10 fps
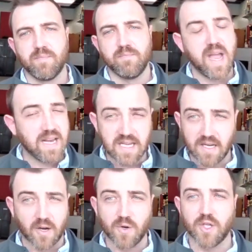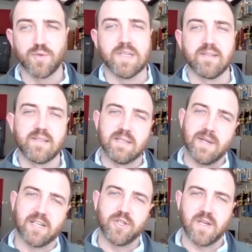Many encouragements to
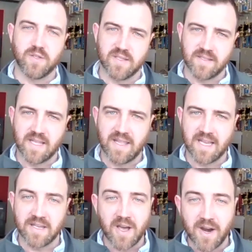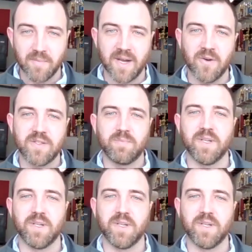make changes that they had thought about,